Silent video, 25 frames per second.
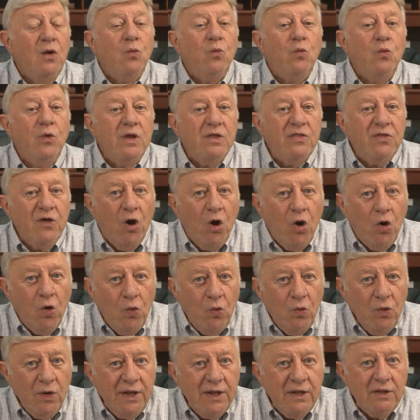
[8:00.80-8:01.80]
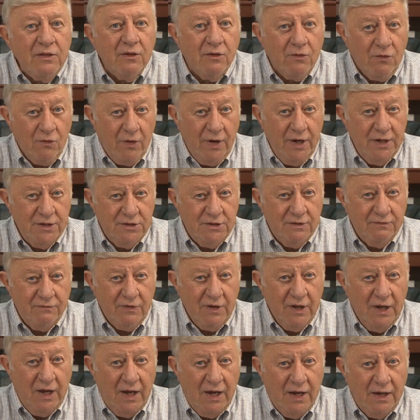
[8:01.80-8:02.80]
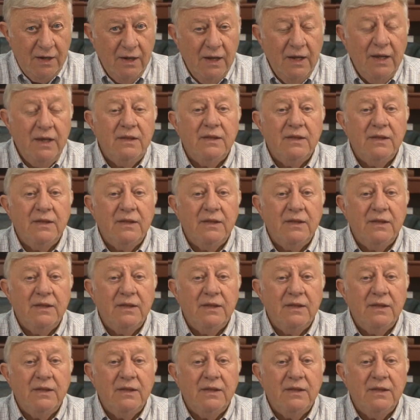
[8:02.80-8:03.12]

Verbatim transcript: withholding the grace of God